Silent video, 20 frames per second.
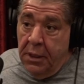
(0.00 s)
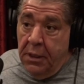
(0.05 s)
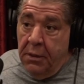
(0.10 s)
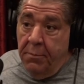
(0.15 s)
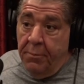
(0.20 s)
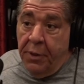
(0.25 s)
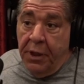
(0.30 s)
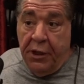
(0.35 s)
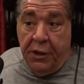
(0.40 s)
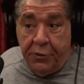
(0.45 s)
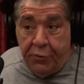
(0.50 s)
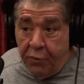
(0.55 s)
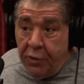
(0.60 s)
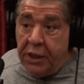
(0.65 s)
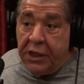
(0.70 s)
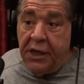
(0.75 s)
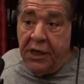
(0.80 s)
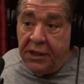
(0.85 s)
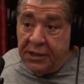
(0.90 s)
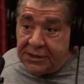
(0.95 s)
But in 3
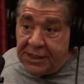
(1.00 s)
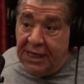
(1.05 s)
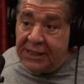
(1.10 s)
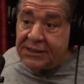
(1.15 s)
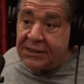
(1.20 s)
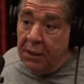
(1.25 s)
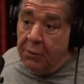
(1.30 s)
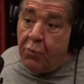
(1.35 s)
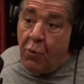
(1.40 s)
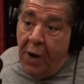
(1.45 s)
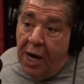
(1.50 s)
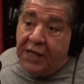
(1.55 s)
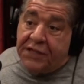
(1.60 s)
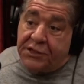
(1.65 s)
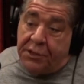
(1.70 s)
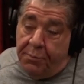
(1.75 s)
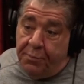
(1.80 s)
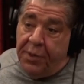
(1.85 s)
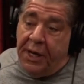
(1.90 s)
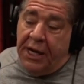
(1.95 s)
years, wakes
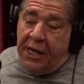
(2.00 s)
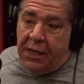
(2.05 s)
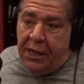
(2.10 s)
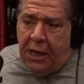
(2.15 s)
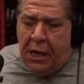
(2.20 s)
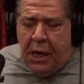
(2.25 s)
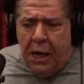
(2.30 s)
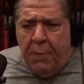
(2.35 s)
are big.